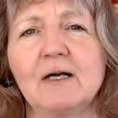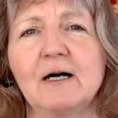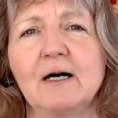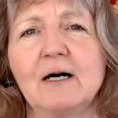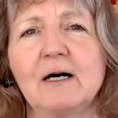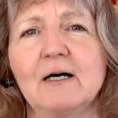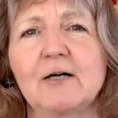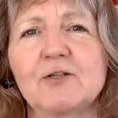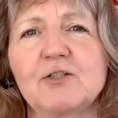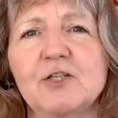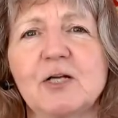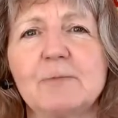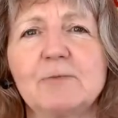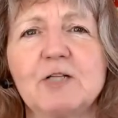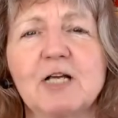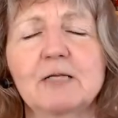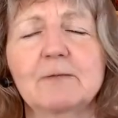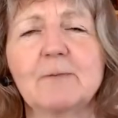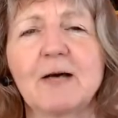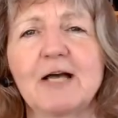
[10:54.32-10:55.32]

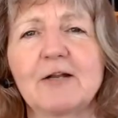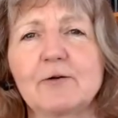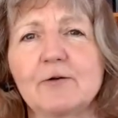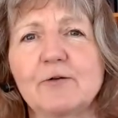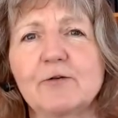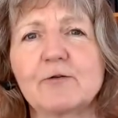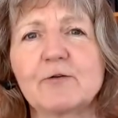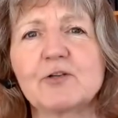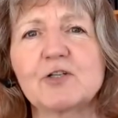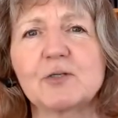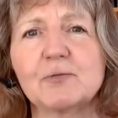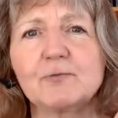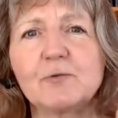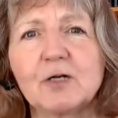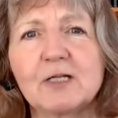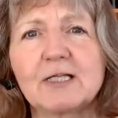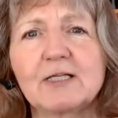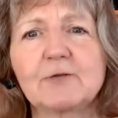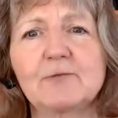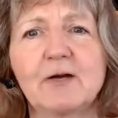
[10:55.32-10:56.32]
subject matter, there are some
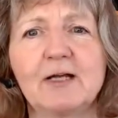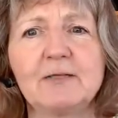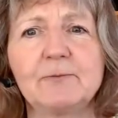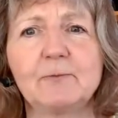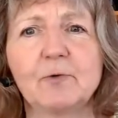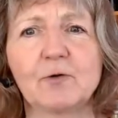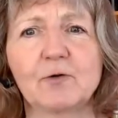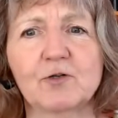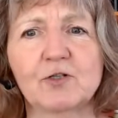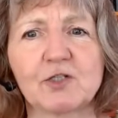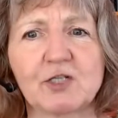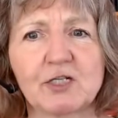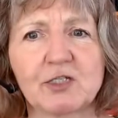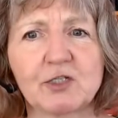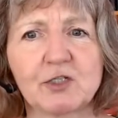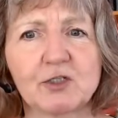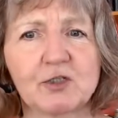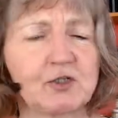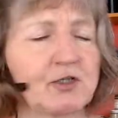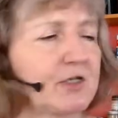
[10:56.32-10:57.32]
really great books such
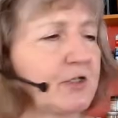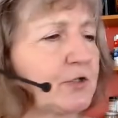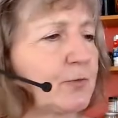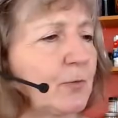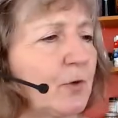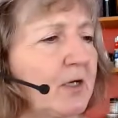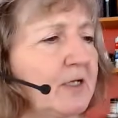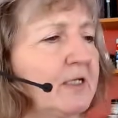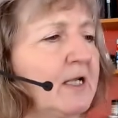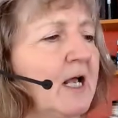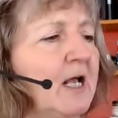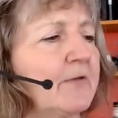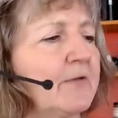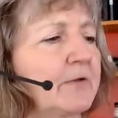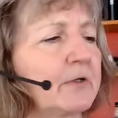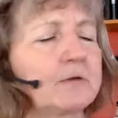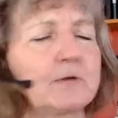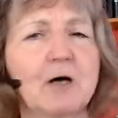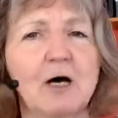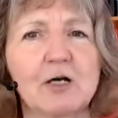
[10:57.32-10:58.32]
as this one, The
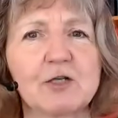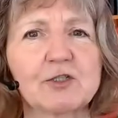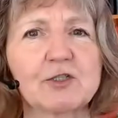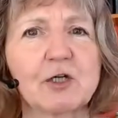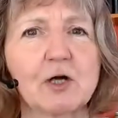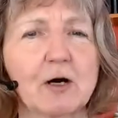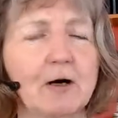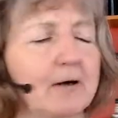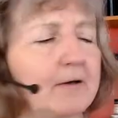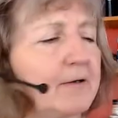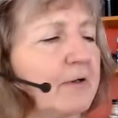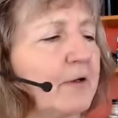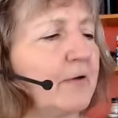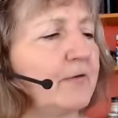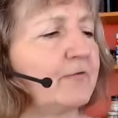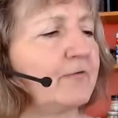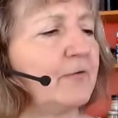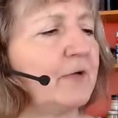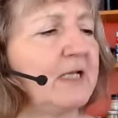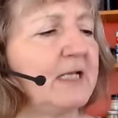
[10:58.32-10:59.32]
Lost Art
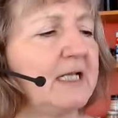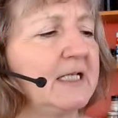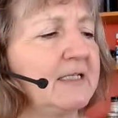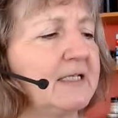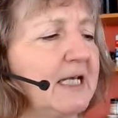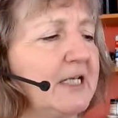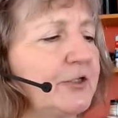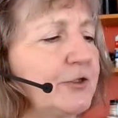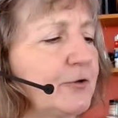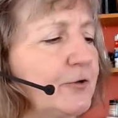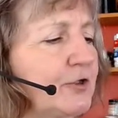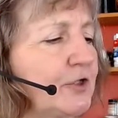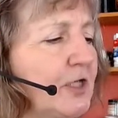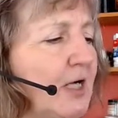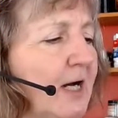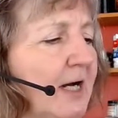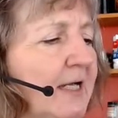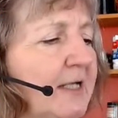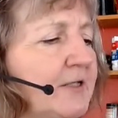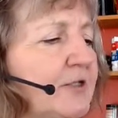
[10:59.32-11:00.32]
of Reading Nature's
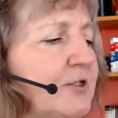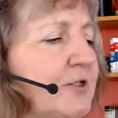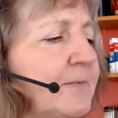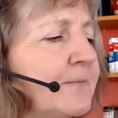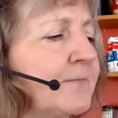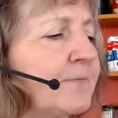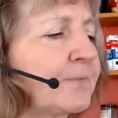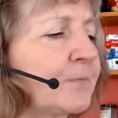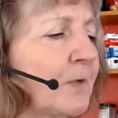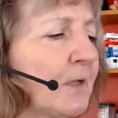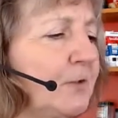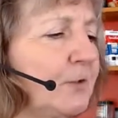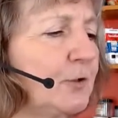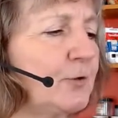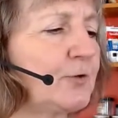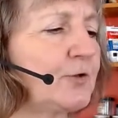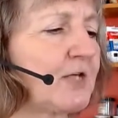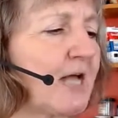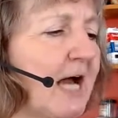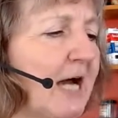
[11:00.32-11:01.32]
Signs.
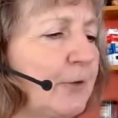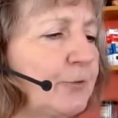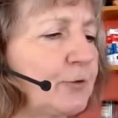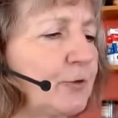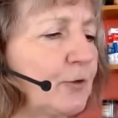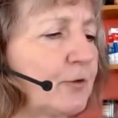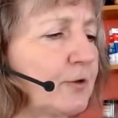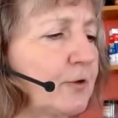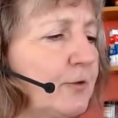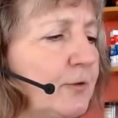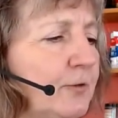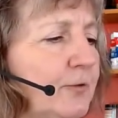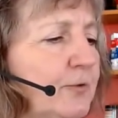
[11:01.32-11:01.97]
Use outdoor clues